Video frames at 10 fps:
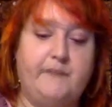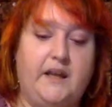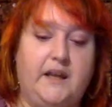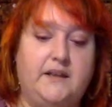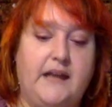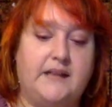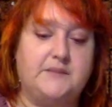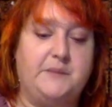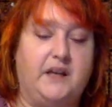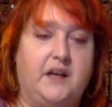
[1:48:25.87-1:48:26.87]
And that's
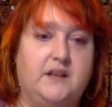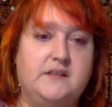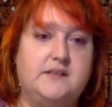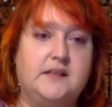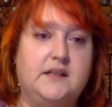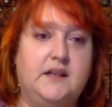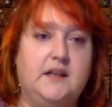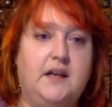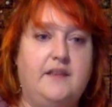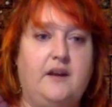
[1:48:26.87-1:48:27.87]
because
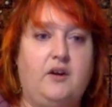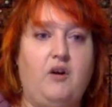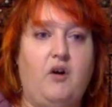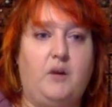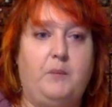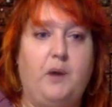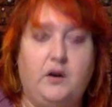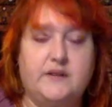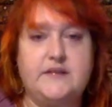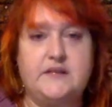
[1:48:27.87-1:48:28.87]
there are
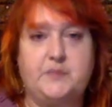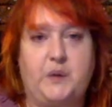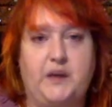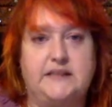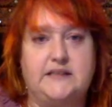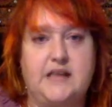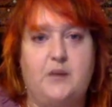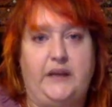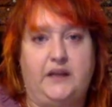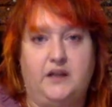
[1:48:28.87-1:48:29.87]
parts of this process that
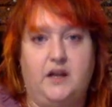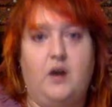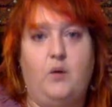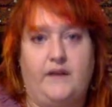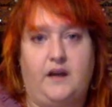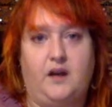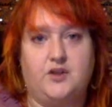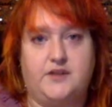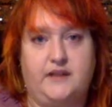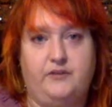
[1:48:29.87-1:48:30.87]
we can know on the
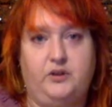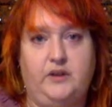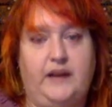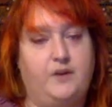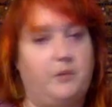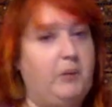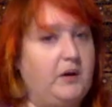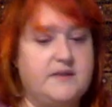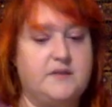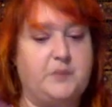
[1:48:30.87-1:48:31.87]
conscious level, and there are
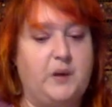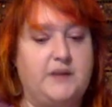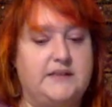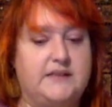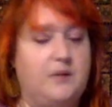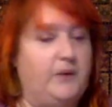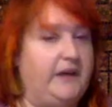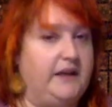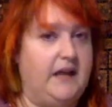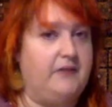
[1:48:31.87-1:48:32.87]
parts of this process that we
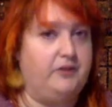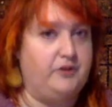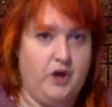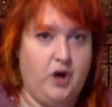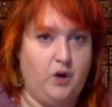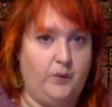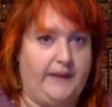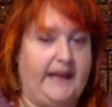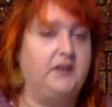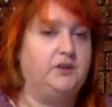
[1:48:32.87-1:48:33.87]
can never know. We
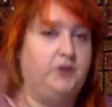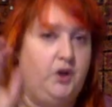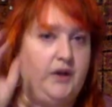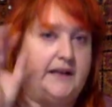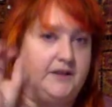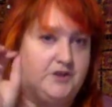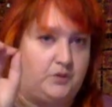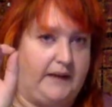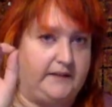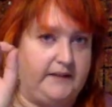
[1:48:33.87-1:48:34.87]
can't look at it
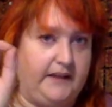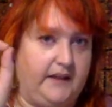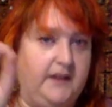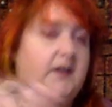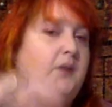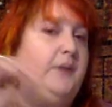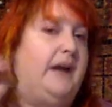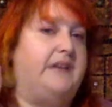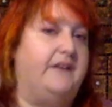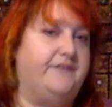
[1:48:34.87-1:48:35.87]
directly. We
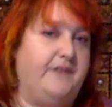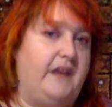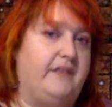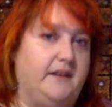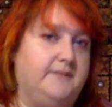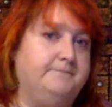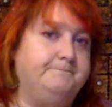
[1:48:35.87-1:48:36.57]
have to have faith in it.